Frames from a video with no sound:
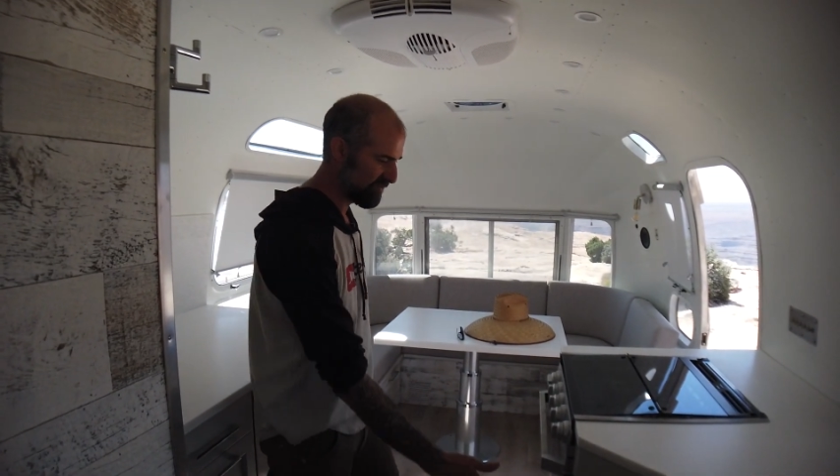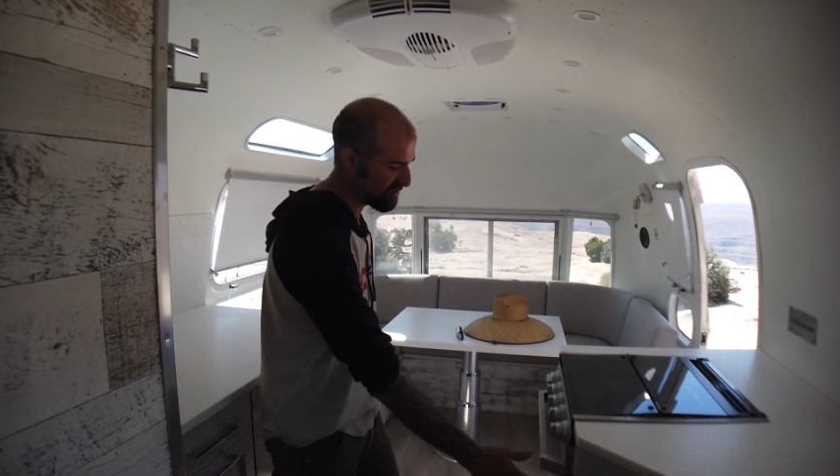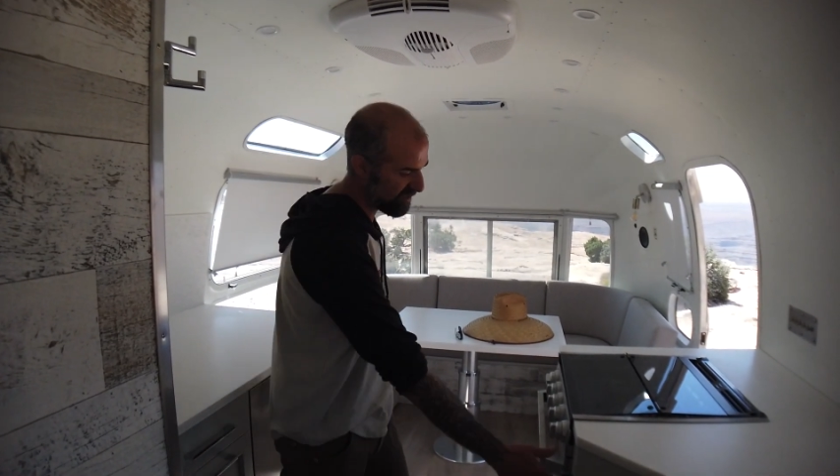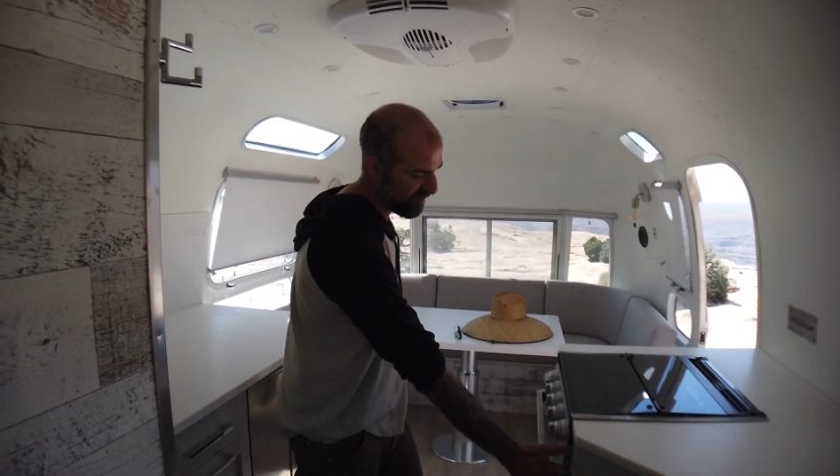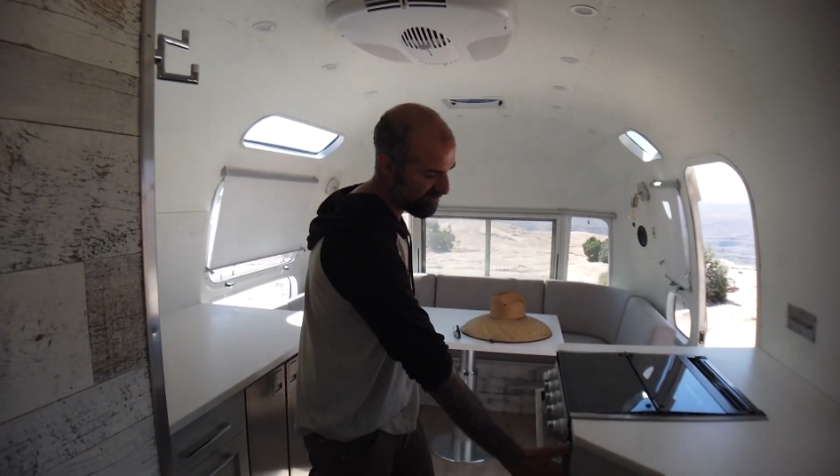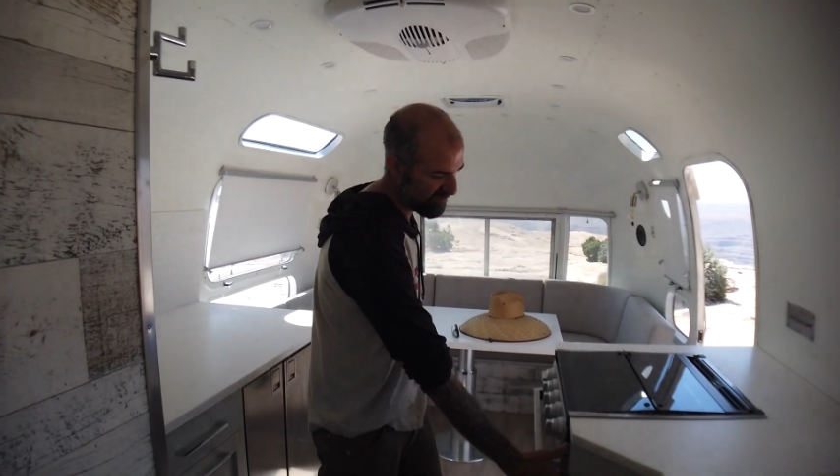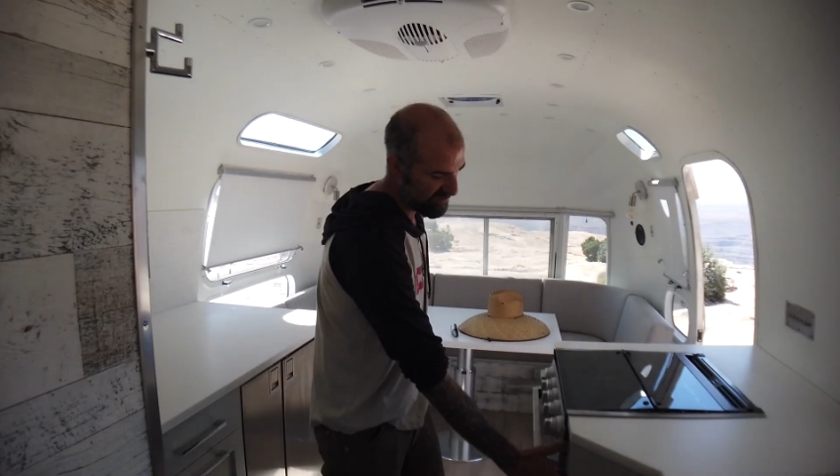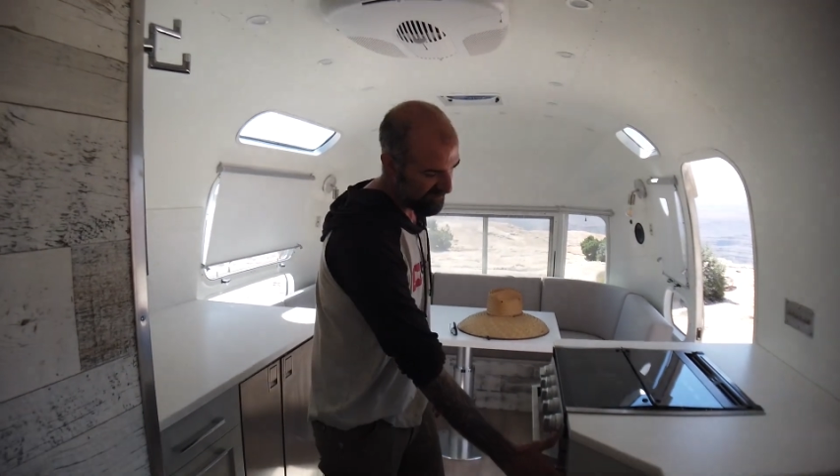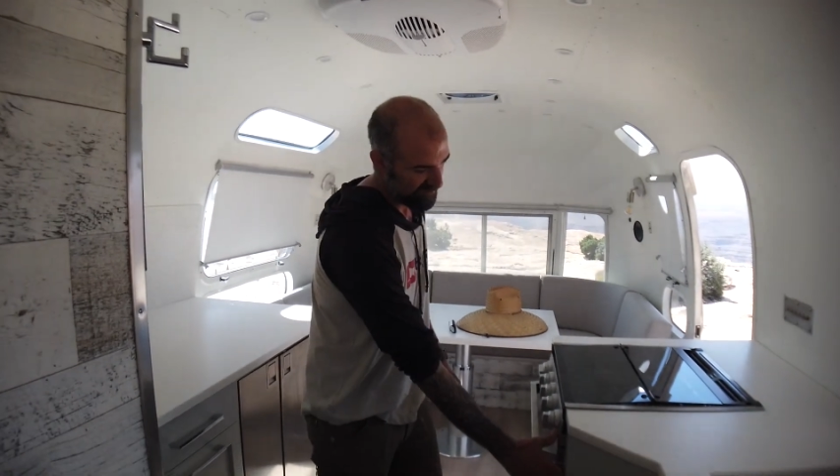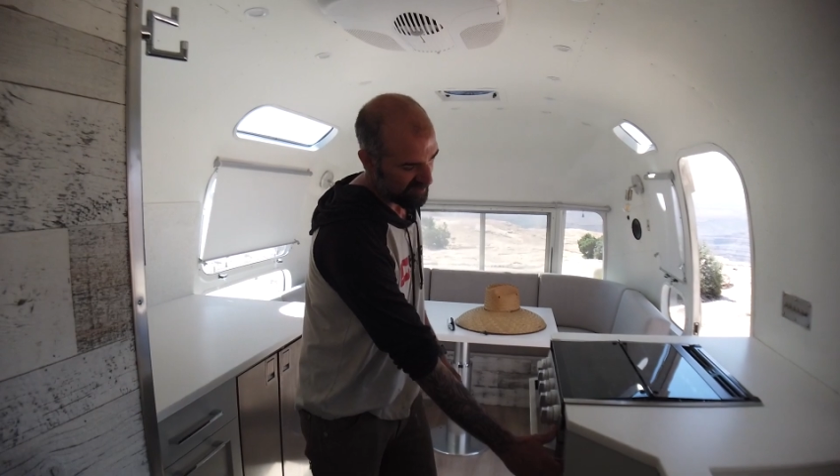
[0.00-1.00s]
some stuff.
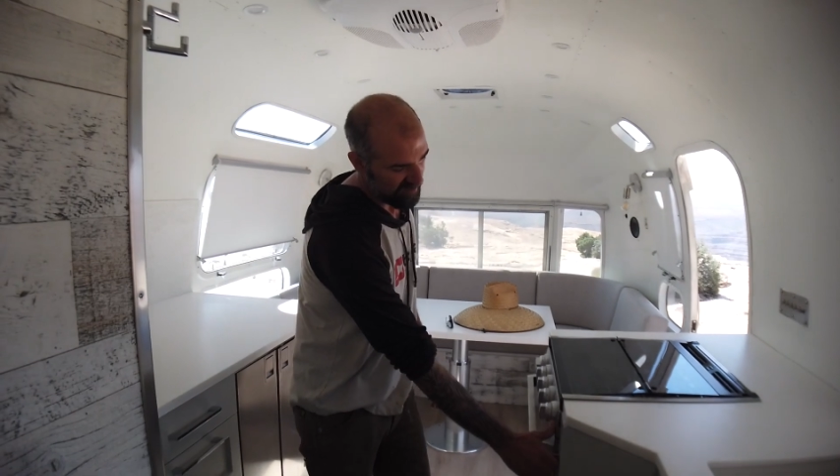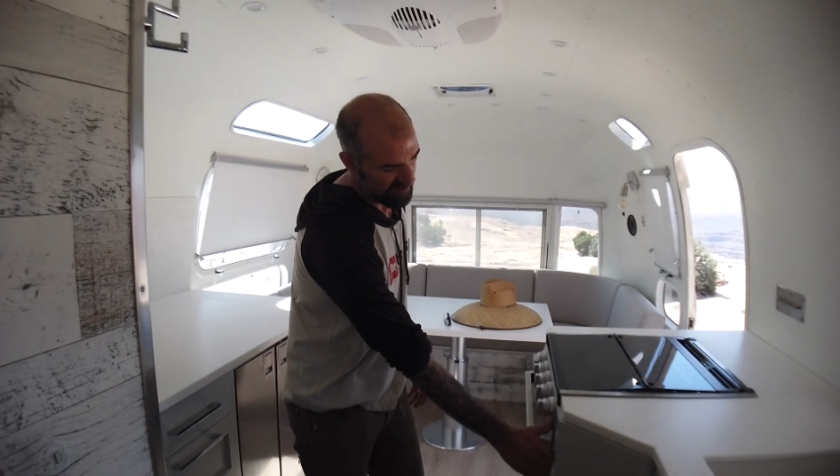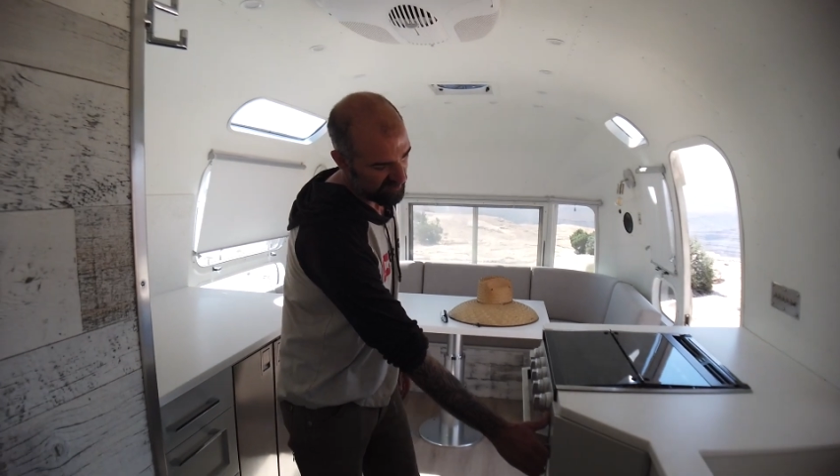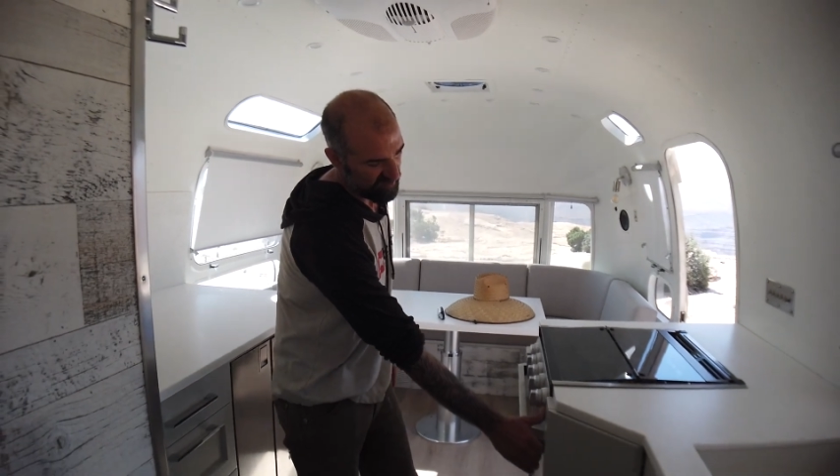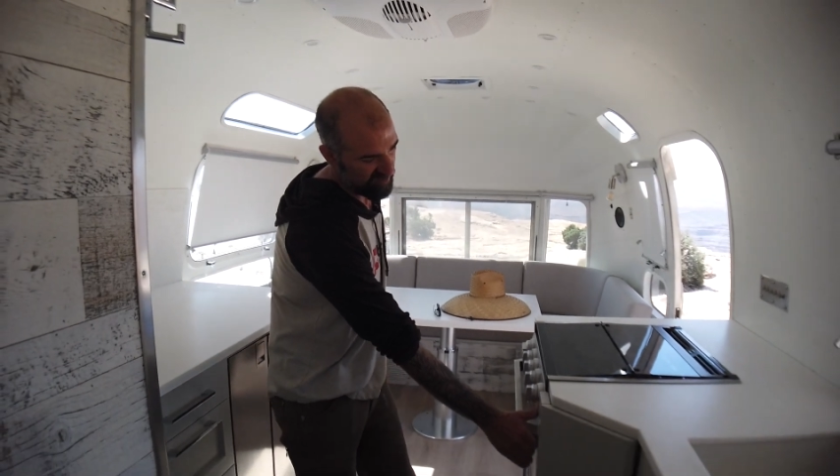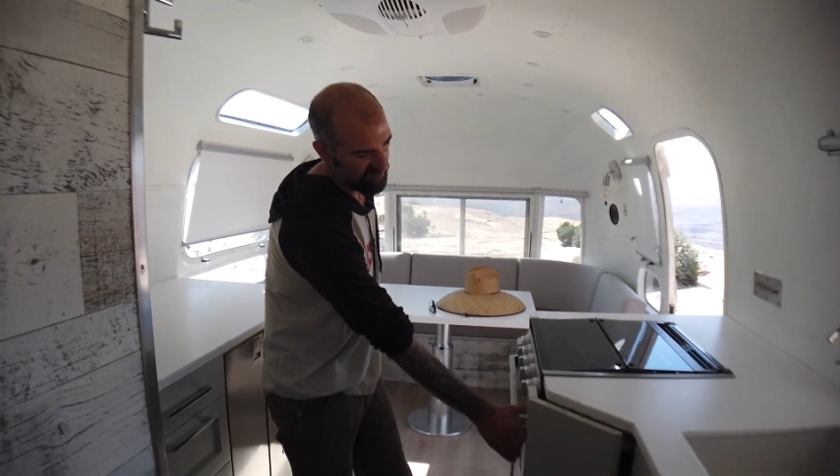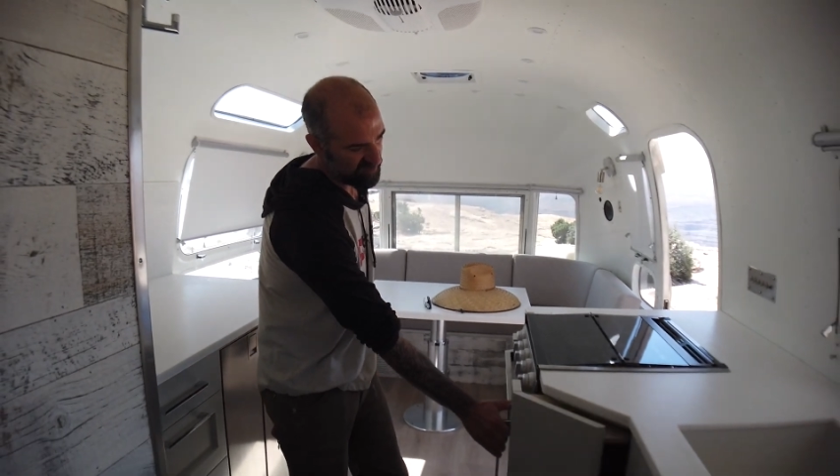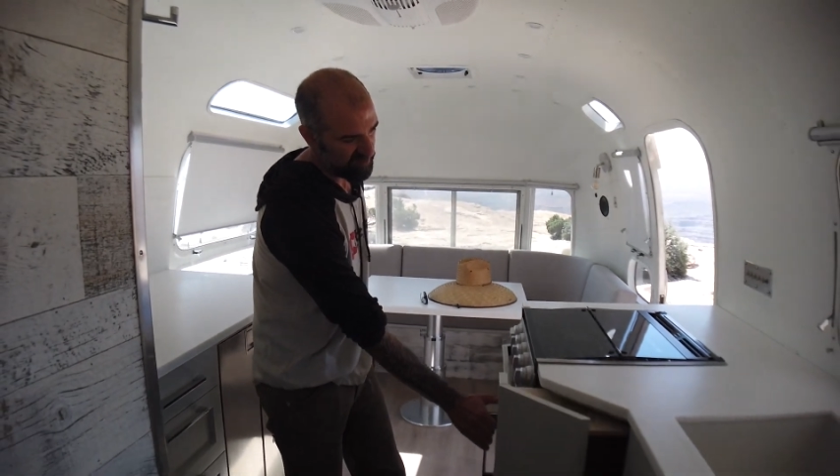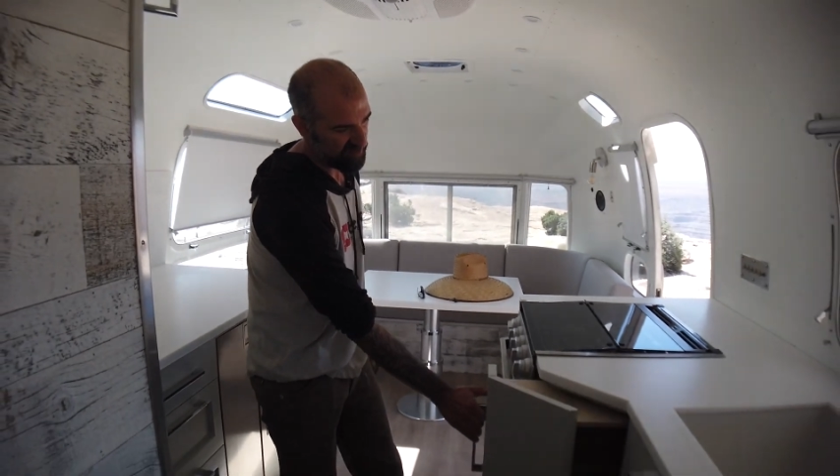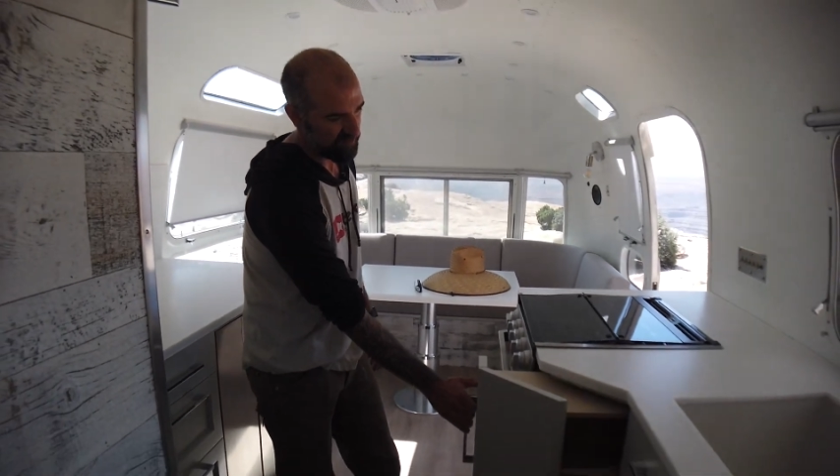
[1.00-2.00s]
And
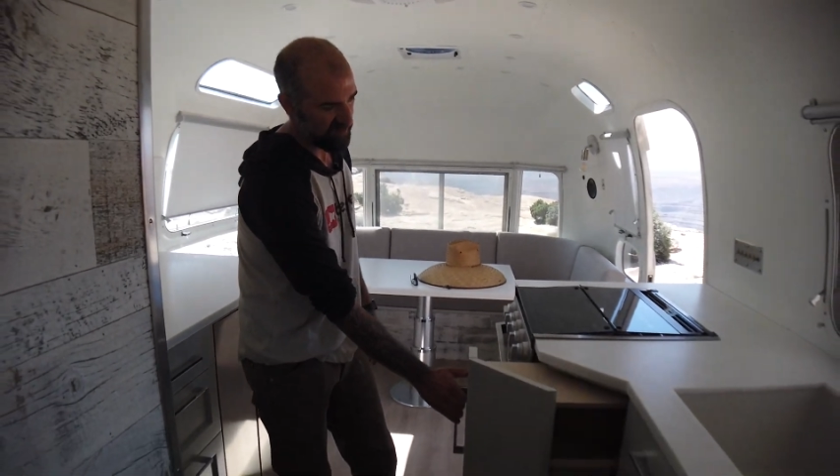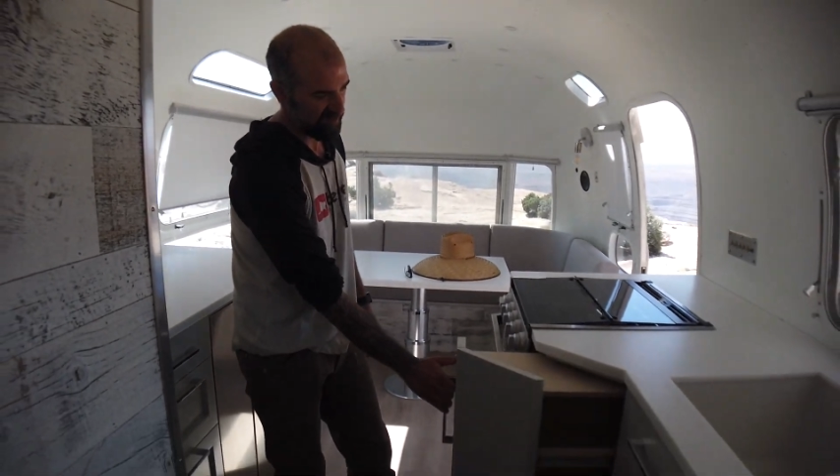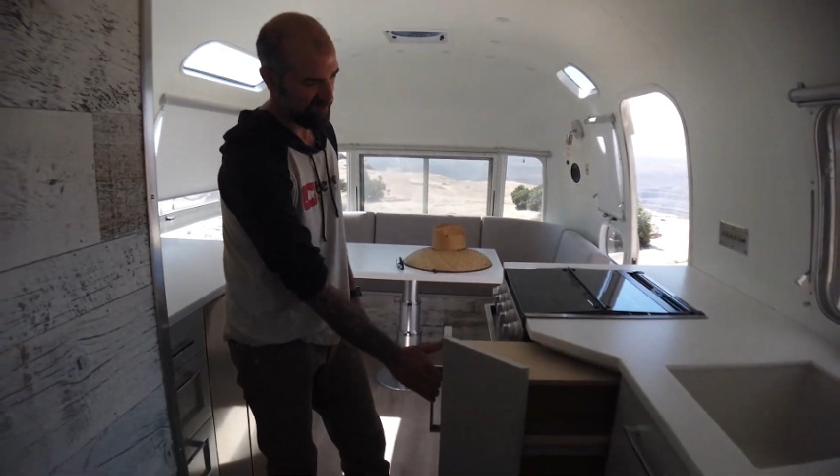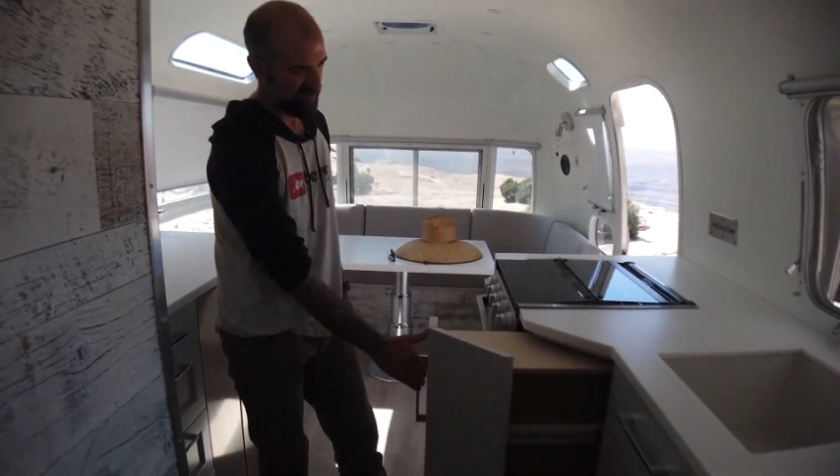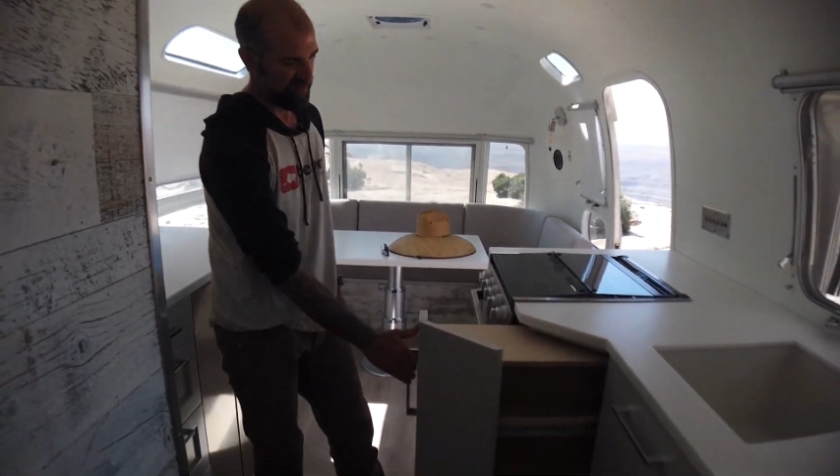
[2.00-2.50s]
even some